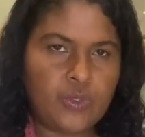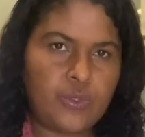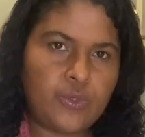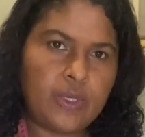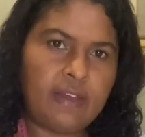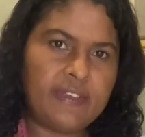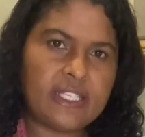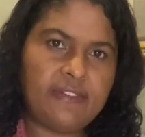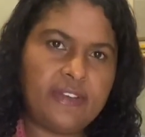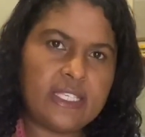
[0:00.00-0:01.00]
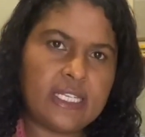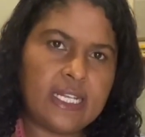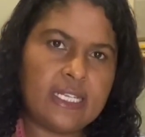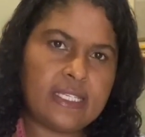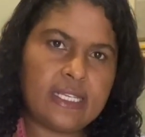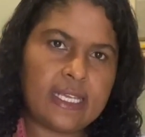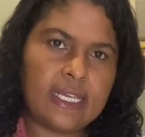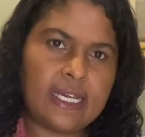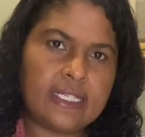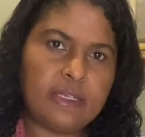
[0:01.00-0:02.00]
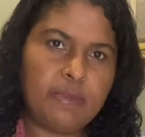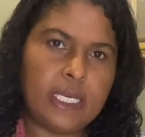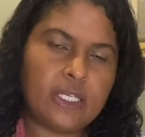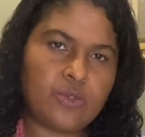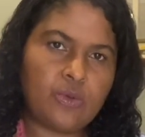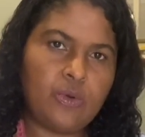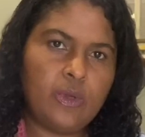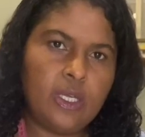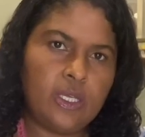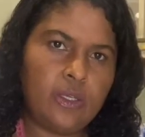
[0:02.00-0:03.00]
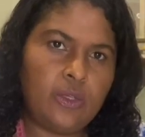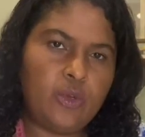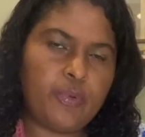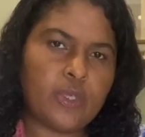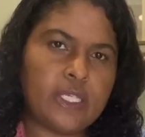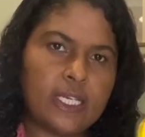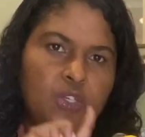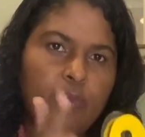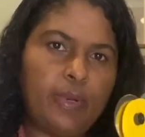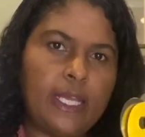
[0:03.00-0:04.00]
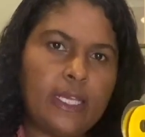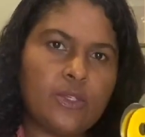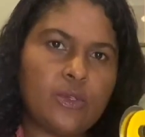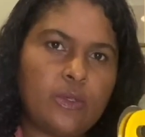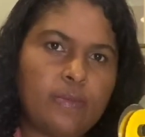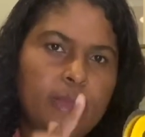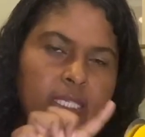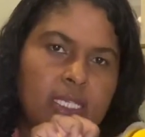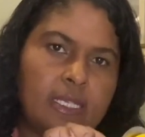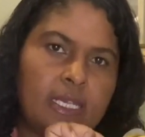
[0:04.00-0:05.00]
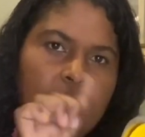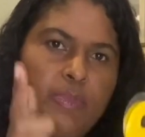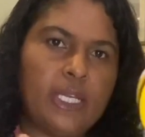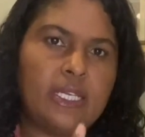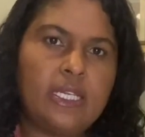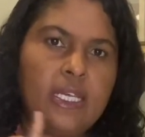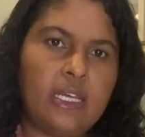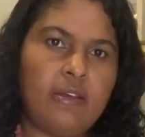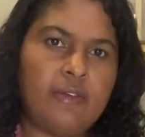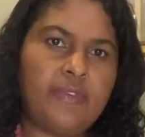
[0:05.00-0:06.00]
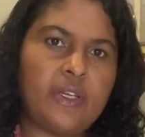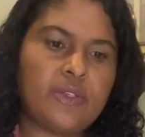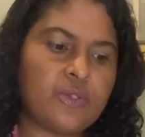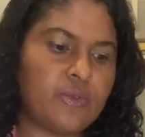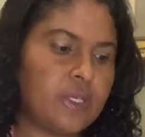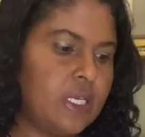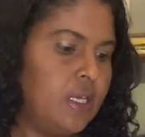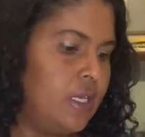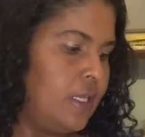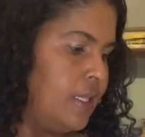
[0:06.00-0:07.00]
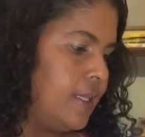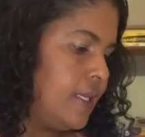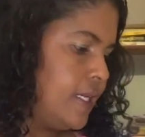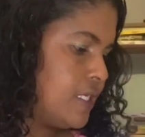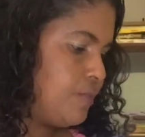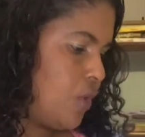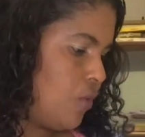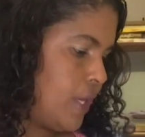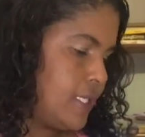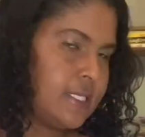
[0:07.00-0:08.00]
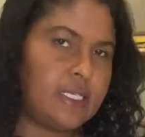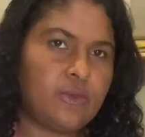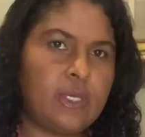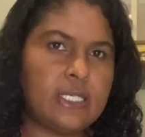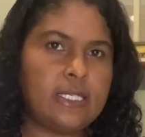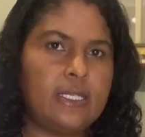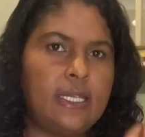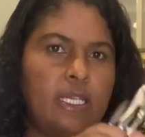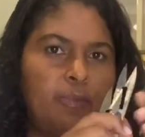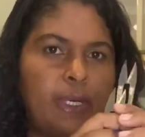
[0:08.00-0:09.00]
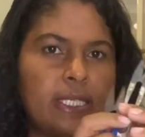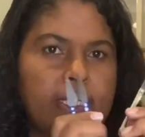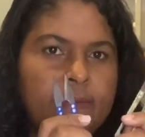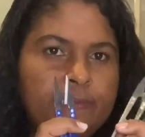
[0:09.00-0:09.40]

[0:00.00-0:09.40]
to have a surface, at least like a cutting mat, so you protect your blade so it mustn't get bent very soon. Then the small ones, these ones, the nippers.